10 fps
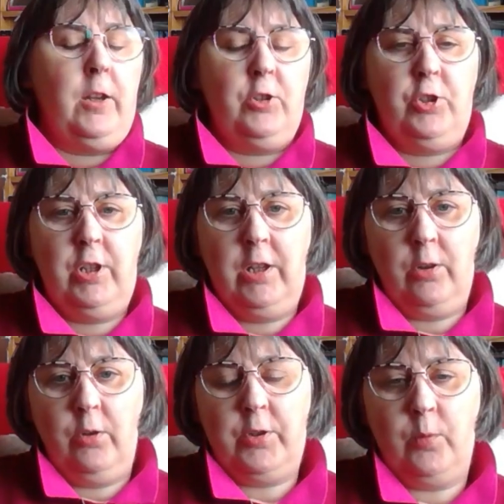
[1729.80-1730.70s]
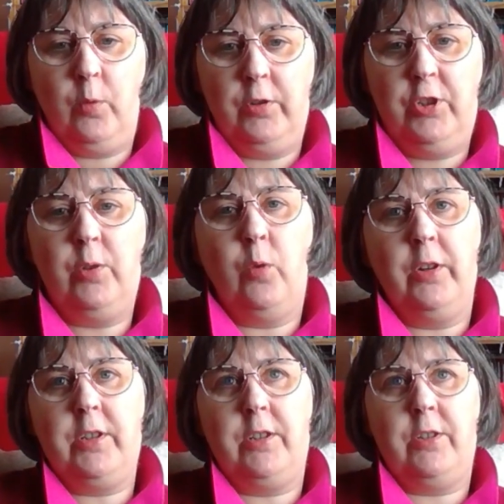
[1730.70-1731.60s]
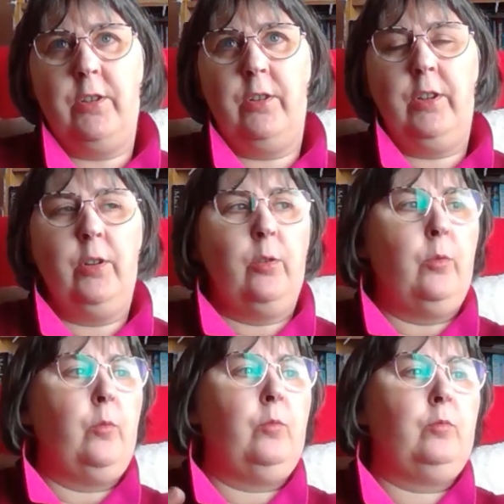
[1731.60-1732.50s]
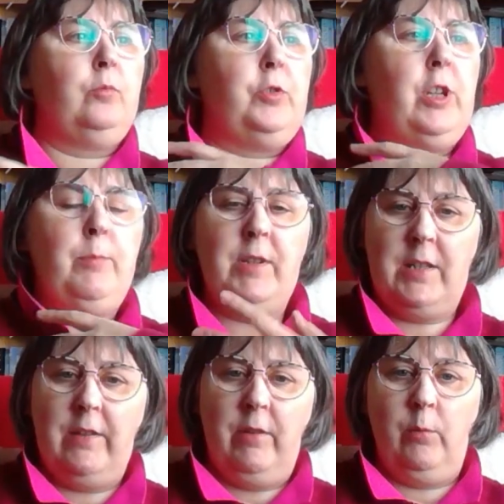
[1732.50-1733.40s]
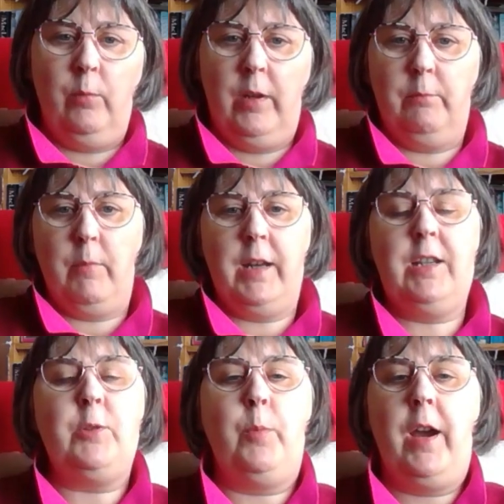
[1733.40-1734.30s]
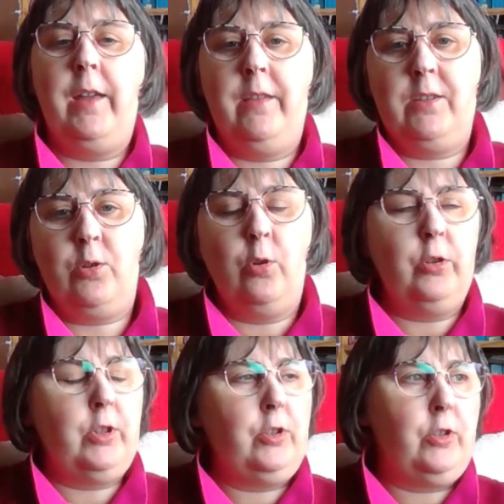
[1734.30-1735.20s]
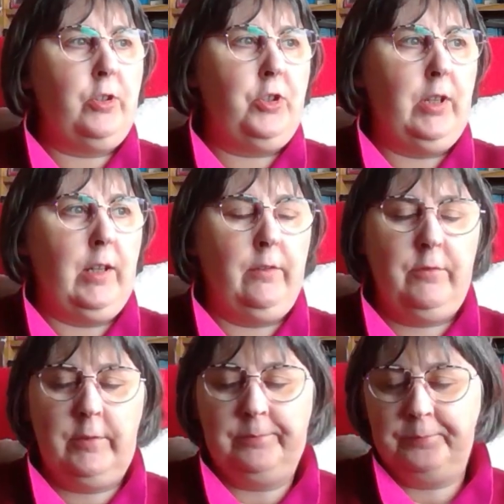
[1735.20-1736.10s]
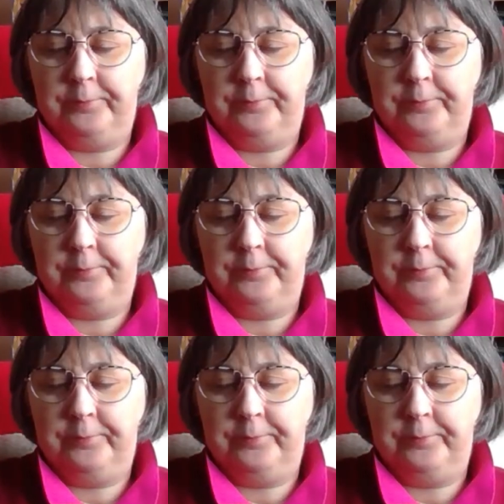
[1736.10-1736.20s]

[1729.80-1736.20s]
She'd wanted to, she'd been saving money to buy this cottage that she loved.